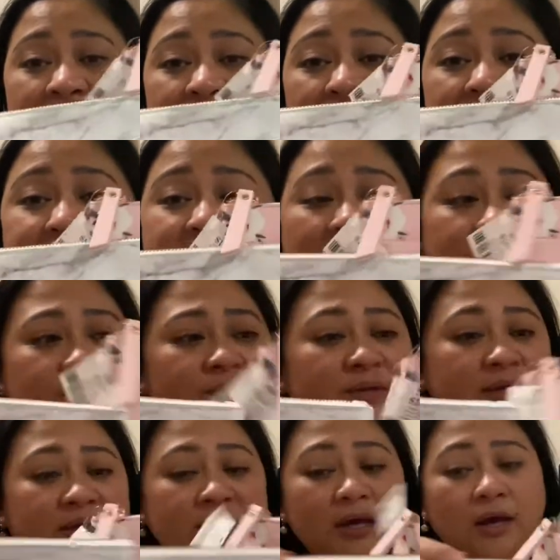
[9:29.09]
It's
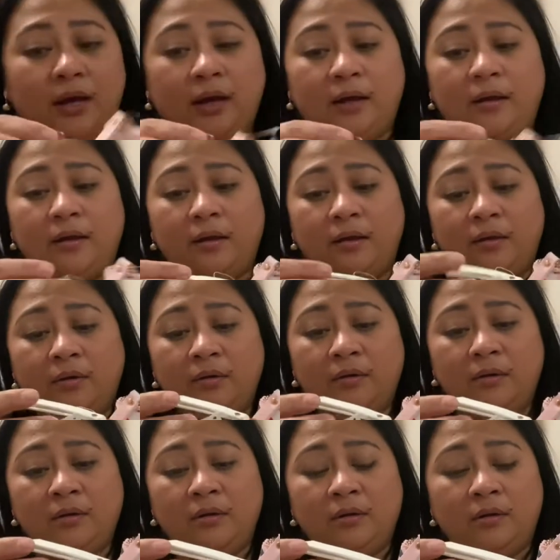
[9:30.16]
actually an
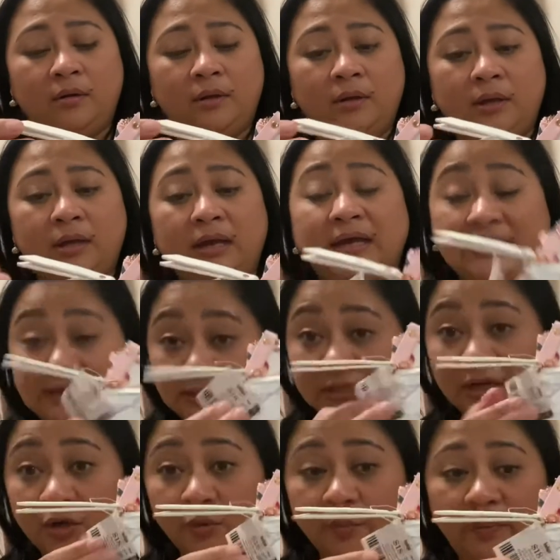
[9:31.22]

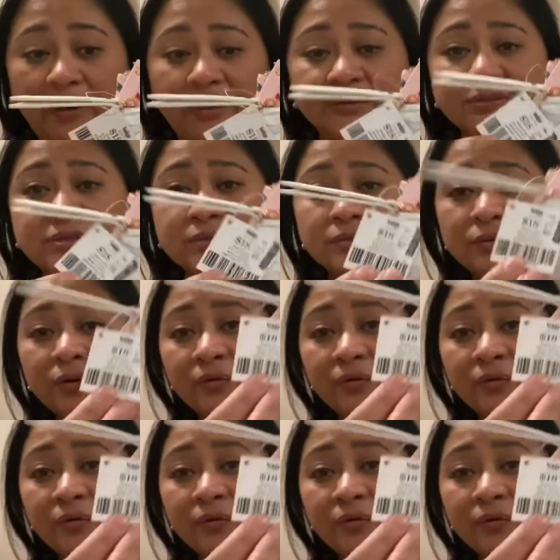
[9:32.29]
Indigo brand too.